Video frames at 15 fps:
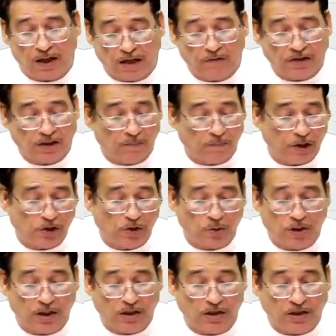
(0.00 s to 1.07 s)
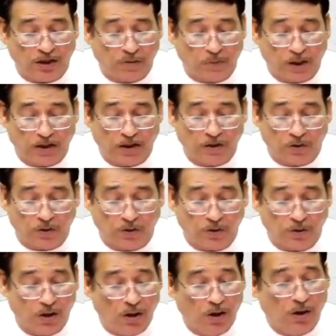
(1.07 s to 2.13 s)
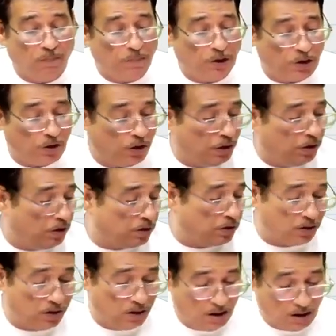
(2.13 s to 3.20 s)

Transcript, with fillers: I will simply show it in this manner to you because